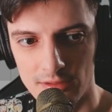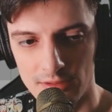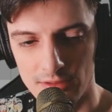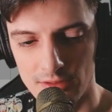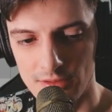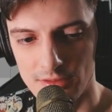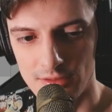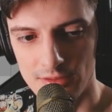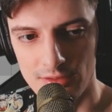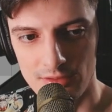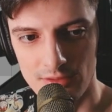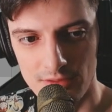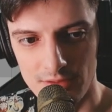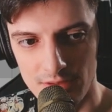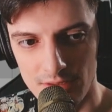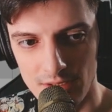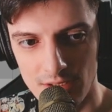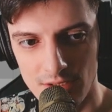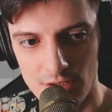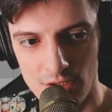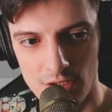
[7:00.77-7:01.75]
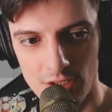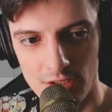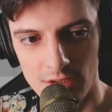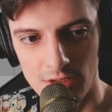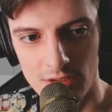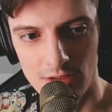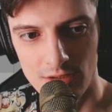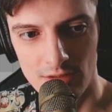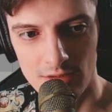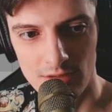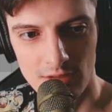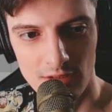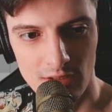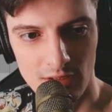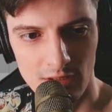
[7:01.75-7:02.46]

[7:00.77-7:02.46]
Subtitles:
is sidechained here,